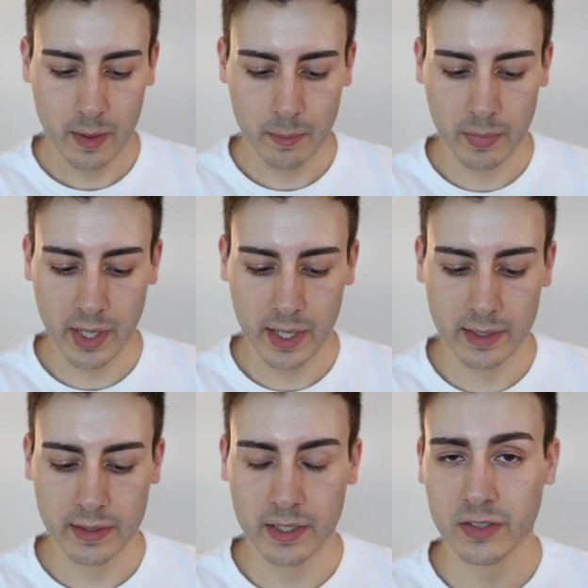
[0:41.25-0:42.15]
But
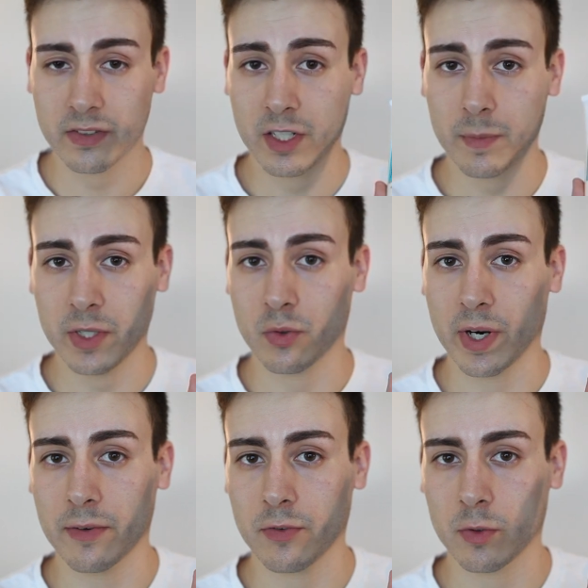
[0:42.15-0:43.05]
this is going to be
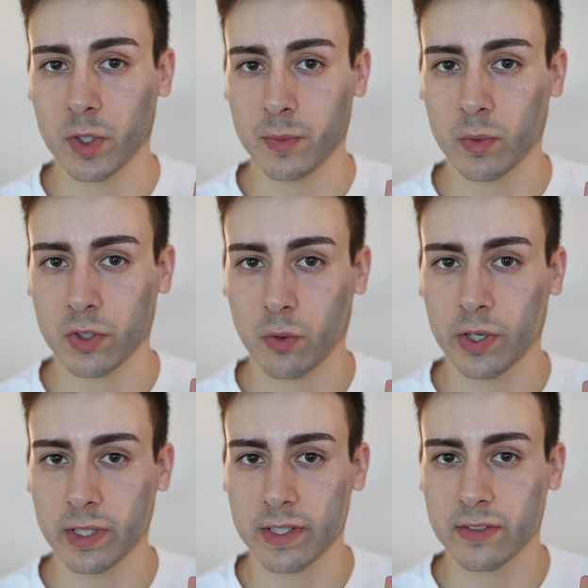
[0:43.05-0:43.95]
great for people with
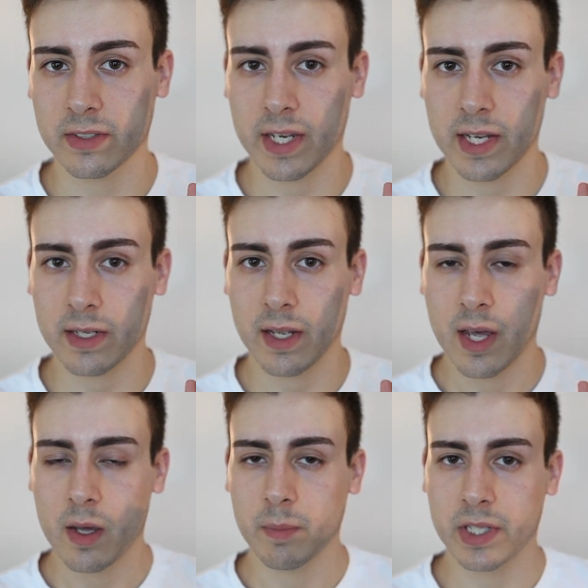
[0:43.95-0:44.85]
oily skin
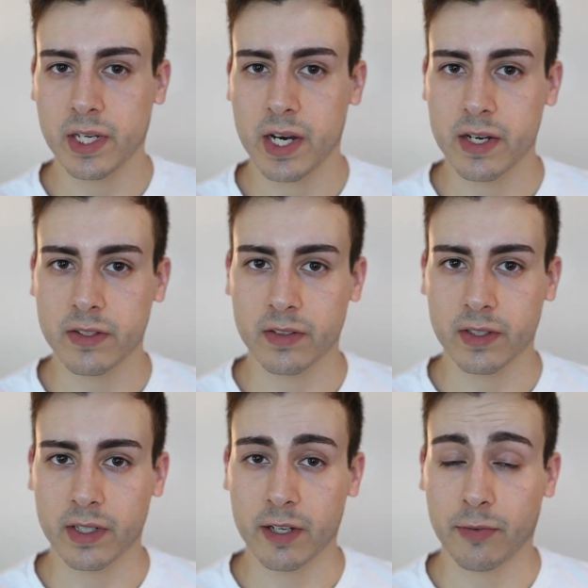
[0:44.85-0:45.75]
because
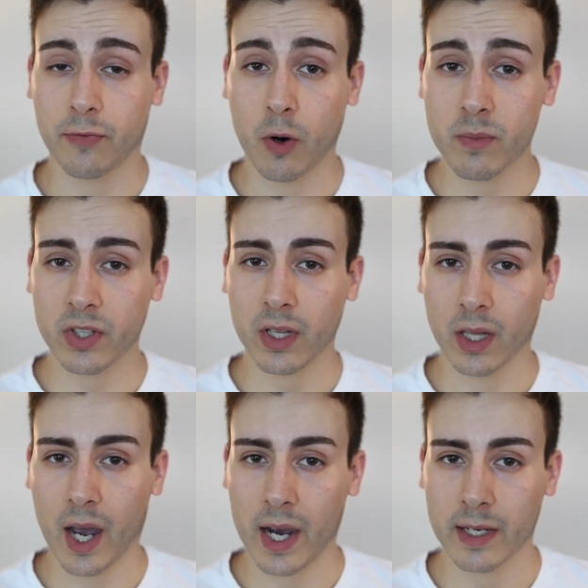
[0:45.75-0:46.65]
it foams a
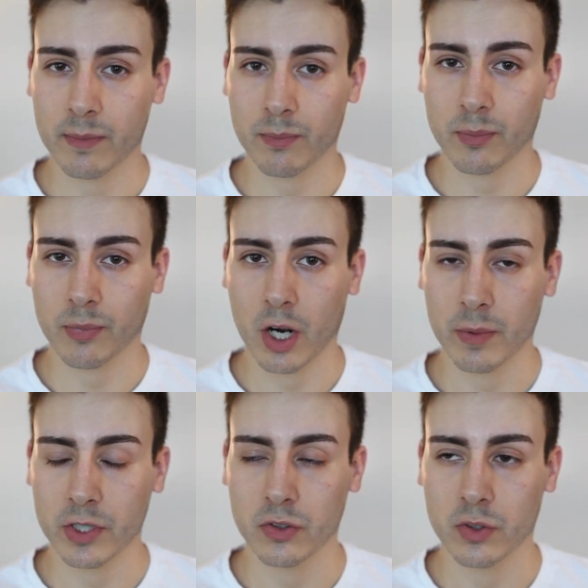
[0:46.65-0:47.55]
lot,
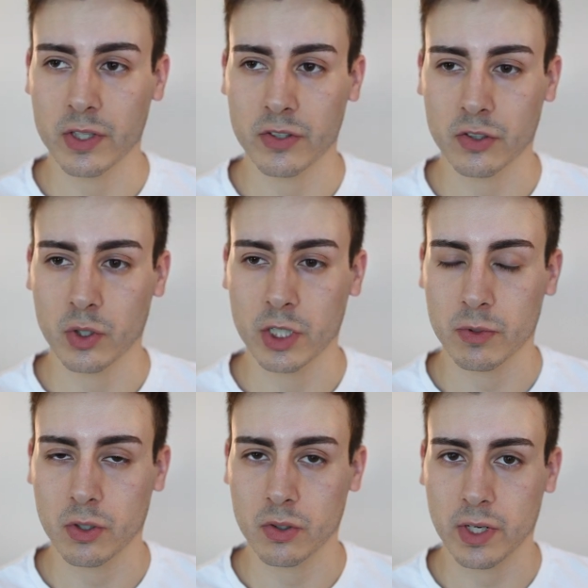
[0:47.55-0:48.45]
probably due to the
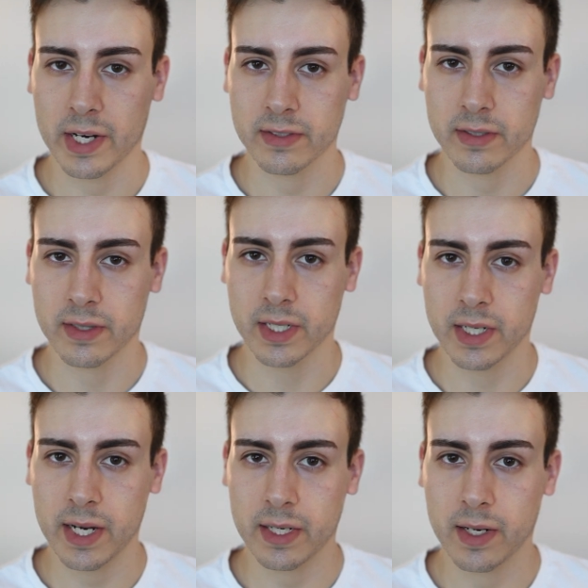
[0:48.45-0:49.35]
sodium cobalt
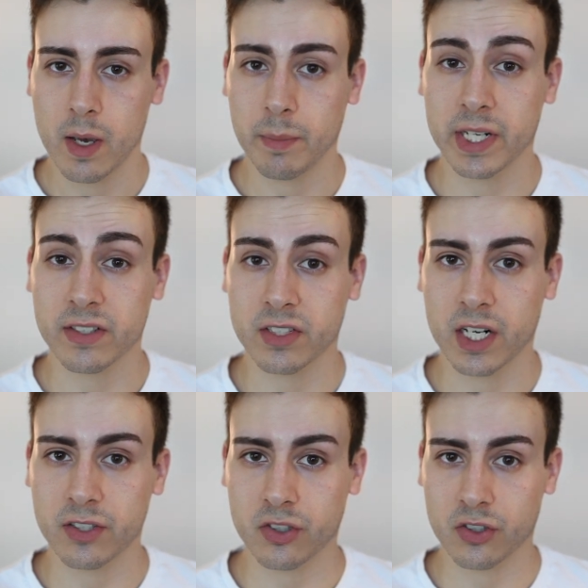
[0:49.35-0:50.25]
isothianate, but it's
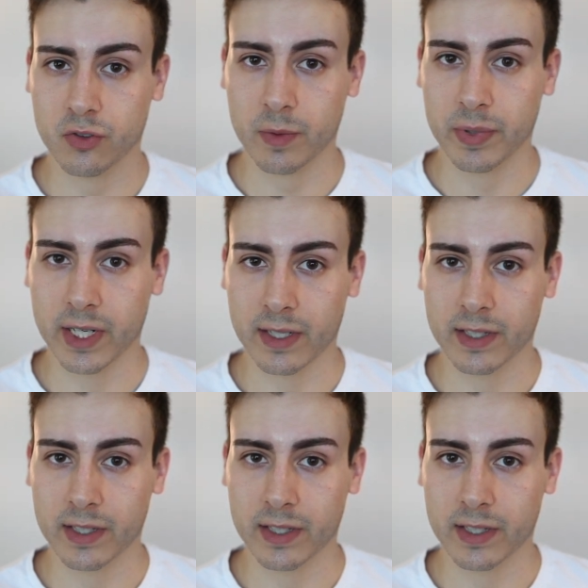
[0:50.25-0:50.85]
not stripping.